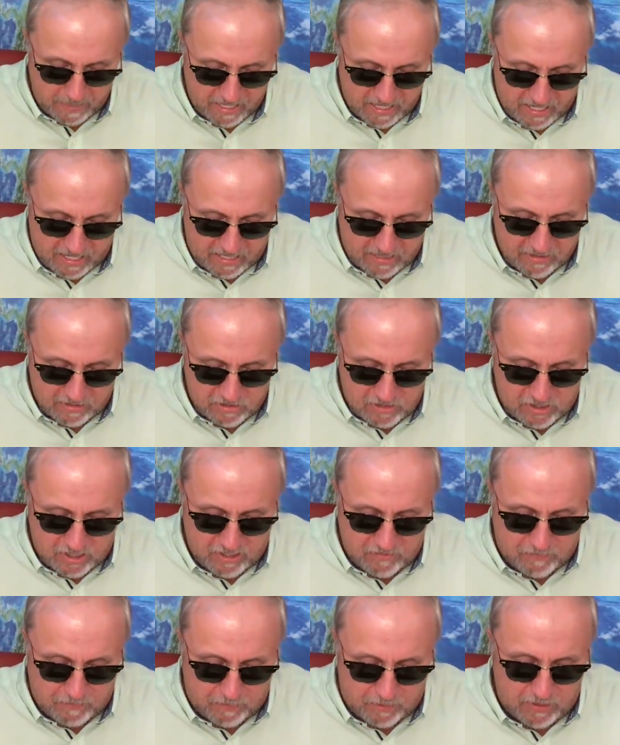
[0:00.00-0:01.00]
And the
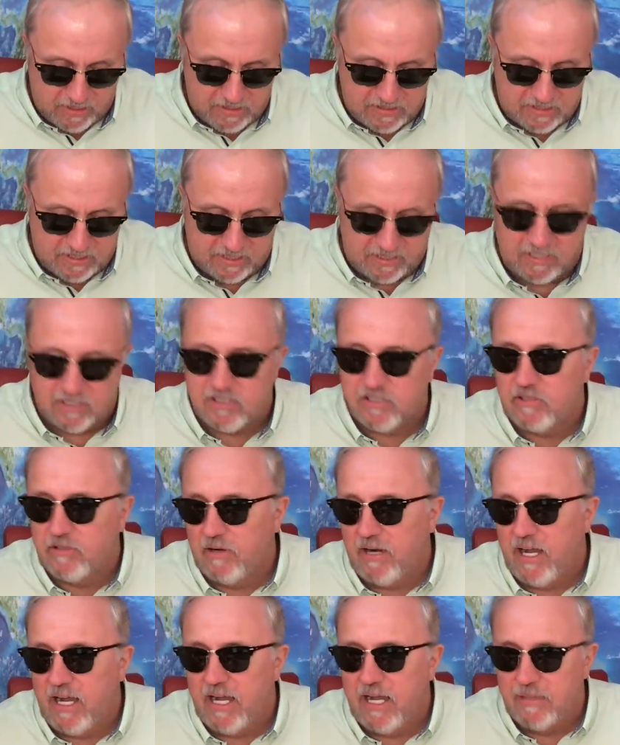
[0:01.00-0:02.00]
chief priests and the
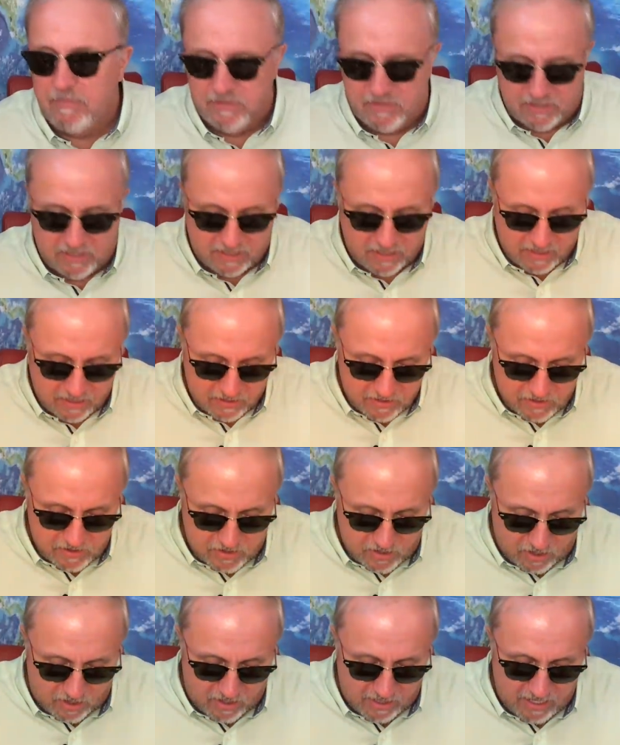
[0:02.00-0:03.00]
scribes
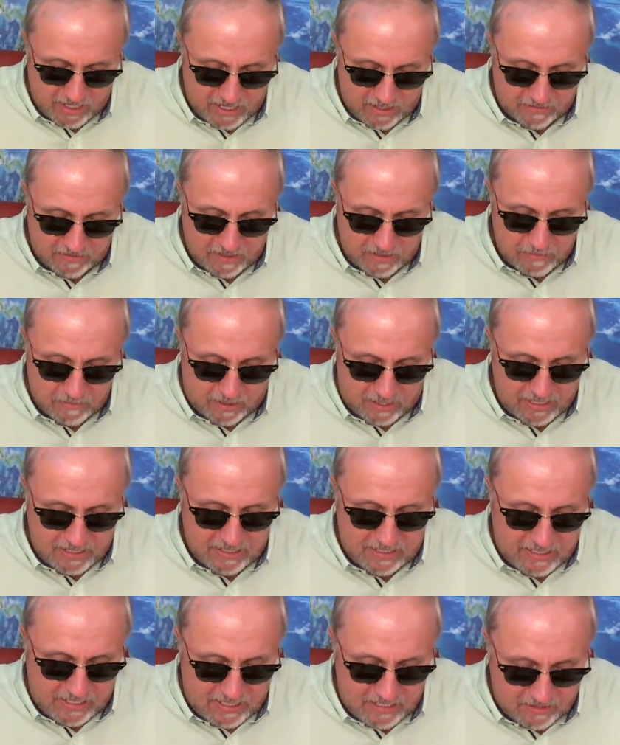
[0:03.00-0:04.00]
sought how they
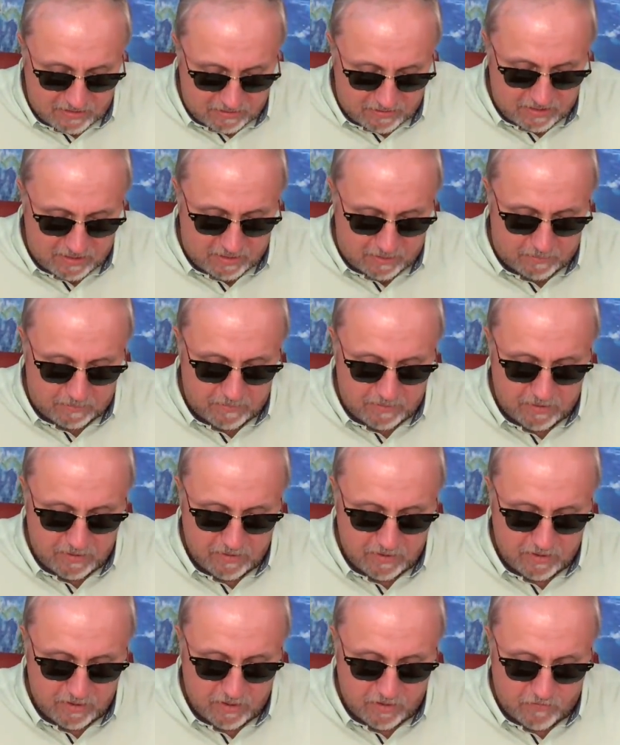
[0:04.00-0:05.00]
might kill him,
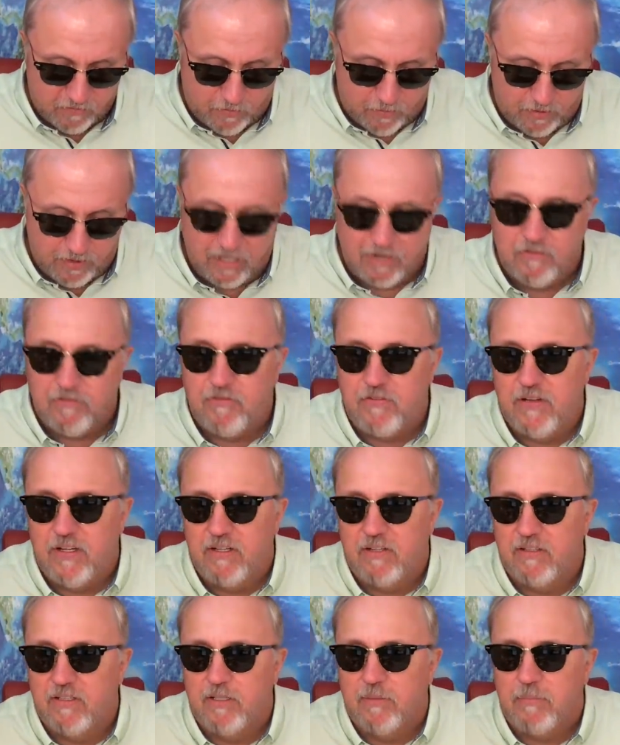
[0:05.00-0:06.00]
for they
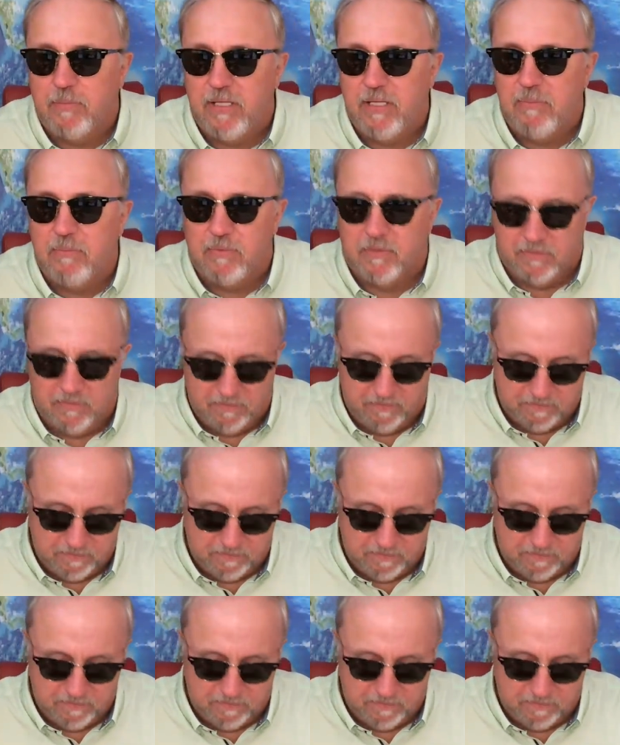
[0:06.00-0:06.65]
feared the people.